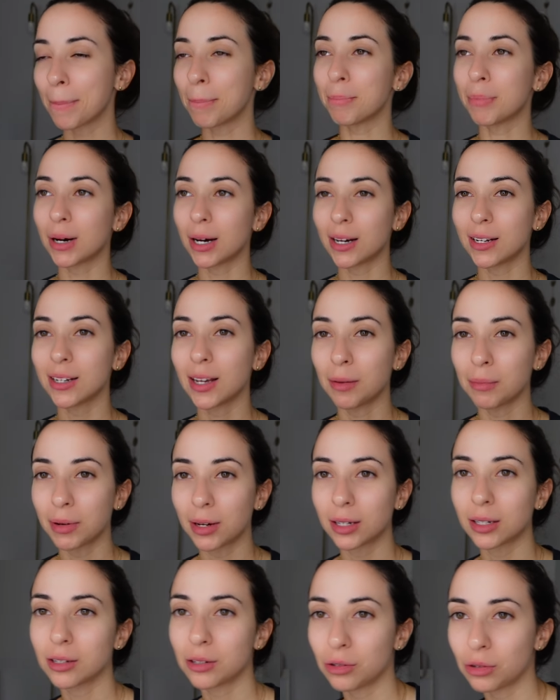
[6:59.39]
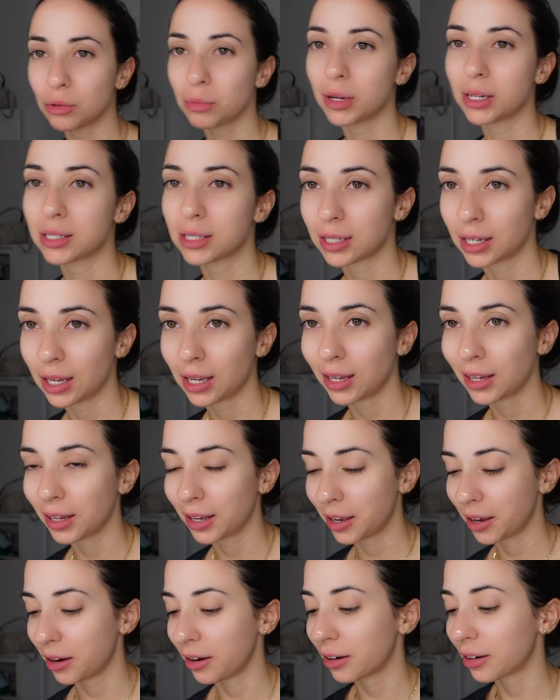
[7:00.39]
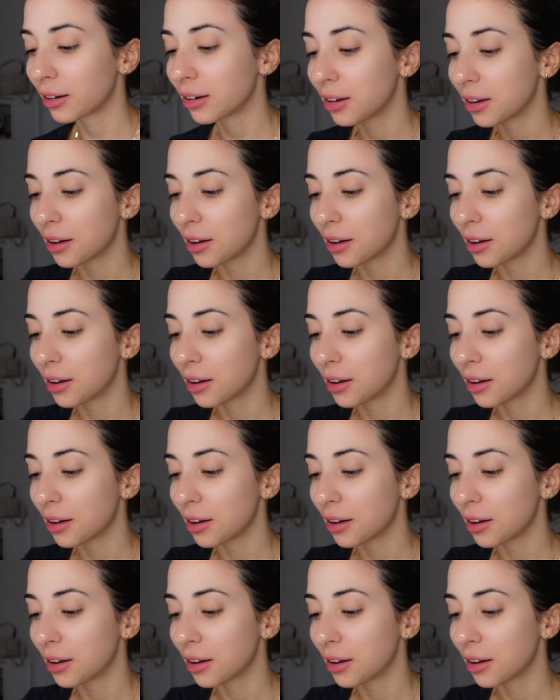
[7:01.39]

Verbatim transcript: but I'm gonna do my skincare